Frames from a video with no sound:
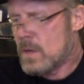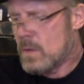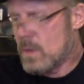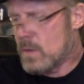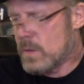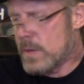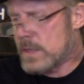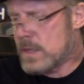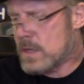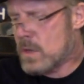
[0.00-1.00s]
Roan
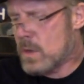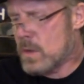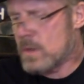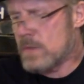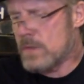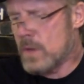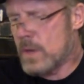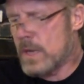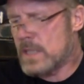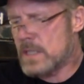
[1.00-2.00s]
rounded a corner of low
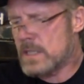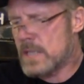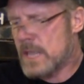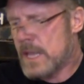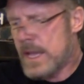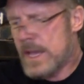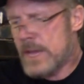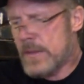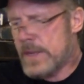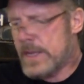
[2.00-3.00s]
hedges
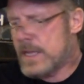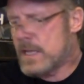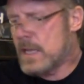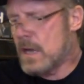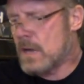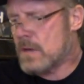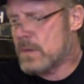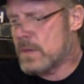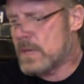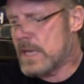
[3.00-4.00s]
and ran headlong
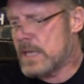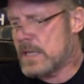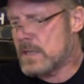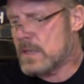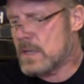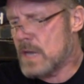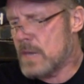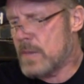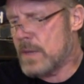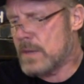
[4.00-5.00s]
through the gate into the
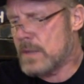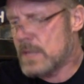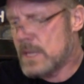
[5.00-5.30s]
compound,